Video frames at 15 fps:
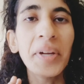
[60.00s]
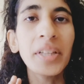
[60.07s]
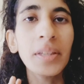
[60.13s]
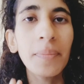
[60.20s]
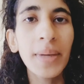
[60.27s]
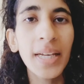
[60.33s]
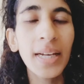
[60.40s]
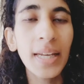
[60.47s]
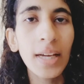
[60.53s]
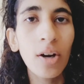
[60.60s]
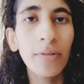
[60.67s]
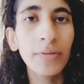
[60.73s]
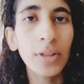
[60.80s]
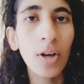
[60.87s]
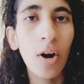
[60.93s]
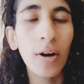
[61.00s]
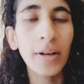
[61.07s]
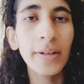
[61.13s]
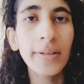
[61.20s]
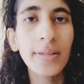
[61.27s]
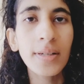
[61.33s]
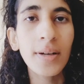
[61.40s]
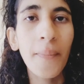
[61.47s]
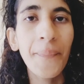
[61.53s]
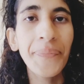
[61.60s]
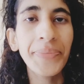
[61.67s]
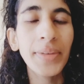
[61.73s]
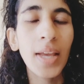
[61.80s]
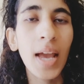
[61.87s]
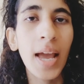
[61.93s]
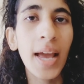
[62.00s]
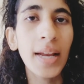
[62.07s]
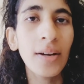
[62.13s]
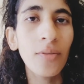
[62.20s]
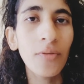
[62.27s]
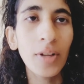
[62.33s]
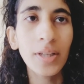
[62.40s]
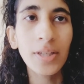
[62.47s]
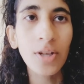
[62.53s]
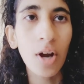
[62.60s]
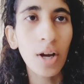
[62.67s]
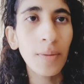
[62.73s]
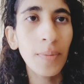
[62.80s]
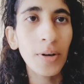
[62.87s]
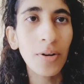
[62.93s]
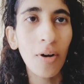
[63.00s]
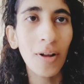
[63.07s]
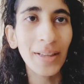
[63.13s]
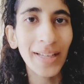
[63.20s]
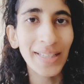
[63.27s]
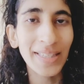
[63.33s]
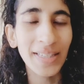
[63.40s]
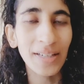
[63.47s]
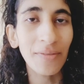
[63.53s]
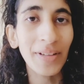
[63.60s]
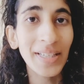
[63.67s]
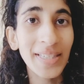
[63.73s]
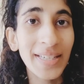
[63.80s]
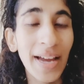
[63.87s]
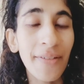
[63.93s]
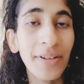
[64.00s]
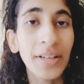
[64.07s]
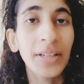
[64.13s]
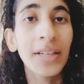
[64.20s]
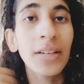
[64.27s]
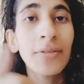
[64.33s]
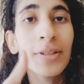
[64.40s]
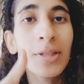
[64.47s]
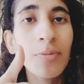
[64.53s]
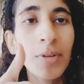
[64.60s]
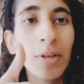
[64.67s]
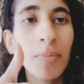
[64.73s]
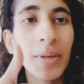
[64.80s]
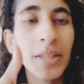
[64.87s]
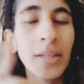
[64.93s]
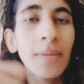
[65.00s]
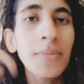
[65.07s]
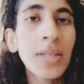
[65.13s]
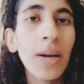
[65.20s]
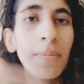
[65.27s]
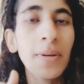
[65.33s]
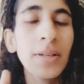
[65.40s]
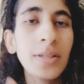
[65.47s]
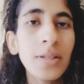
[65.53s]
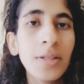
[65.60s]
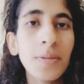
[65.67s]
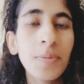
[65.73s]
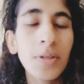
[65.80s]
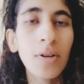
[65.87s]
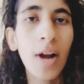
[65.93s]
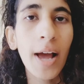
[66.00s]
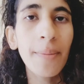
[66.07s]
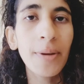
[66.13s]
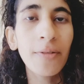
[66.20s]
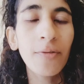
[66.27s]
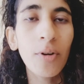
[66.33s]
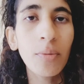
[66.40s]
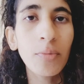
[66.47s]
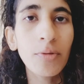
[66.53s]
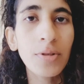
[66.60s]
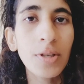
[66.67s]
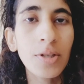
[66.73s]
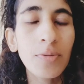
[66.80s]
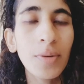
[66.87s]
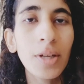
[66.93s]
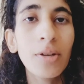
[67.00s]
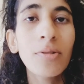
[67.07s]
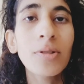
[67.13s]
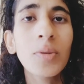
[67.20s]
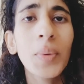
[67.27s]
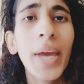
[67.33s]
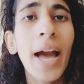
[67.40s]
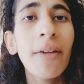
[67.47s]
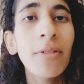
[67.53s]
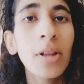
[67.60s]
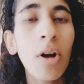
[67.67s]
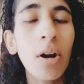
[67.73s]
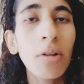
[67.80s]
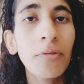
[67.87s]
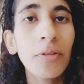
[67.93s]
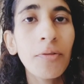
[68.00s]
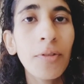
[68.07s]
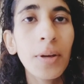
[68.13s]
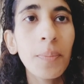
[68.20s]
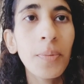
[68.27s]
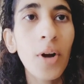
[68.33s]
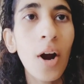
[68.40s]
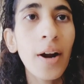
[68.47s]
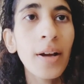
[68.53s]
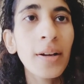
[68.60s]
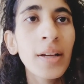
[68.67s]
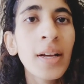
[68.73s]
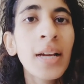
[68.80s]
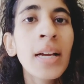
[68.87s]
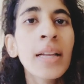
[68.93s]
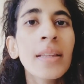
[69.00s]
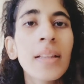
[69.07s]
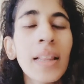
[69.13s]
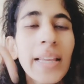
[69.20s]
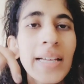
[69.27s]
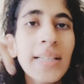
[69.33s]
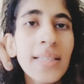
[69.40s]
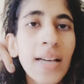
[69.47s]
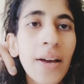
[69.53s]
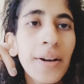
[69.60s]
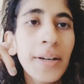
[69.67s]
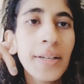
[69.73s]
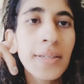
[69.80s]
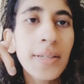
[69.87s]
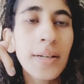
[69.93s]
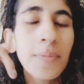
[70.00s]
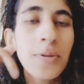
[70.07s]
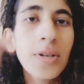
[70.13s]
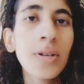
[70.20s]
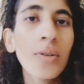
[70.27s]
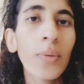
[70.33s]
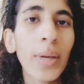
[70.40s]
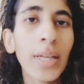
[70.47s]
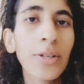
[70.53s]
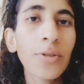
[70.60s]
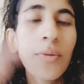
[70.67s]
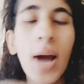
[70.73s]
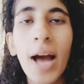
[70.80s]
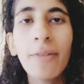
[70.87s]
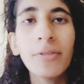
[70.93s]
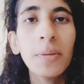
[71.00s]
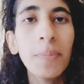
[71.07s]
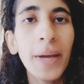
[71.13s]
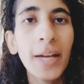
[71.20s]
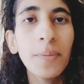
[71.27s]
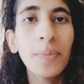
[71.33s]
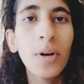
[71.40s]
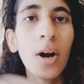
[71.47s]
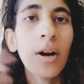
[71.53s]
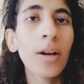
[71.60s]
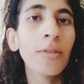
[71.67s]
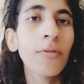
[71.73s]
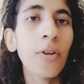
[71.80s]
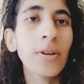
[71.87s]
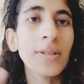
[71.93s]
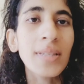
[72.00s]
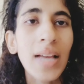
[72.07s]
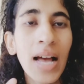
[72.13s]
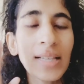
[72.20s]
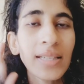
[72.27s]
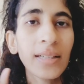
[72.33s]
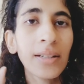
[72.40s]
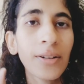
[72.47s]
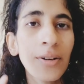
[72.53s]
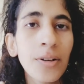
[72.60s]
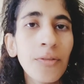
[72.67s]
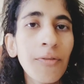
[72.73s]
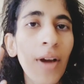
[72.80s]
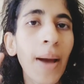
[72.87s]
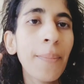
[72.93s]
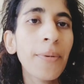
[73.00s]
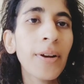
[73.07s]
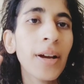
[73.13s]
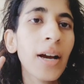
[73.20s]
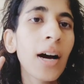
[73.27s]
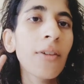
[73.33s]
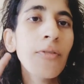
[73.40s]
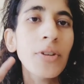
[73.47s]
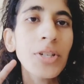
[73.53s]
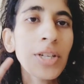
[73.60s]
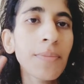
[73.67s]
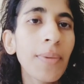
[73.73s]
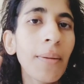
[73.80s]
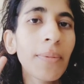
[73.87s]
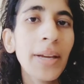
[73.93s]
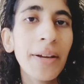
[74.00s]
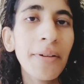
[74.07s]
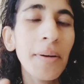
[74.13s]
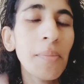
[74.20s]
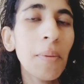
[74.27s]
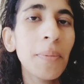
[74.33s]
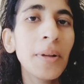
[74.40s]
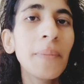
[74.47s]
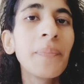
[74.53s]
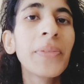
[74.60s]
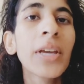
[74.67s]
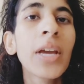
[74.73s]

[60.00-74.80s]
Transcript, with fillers: in the beginning of the August and we'll talk about all that stuff let's dive in give this video a big thumbs up consider subscribing for more such videos we have a lot of the free product the links are in description we do have the paid product for zazzle creative fabrica for TeePublic redbubble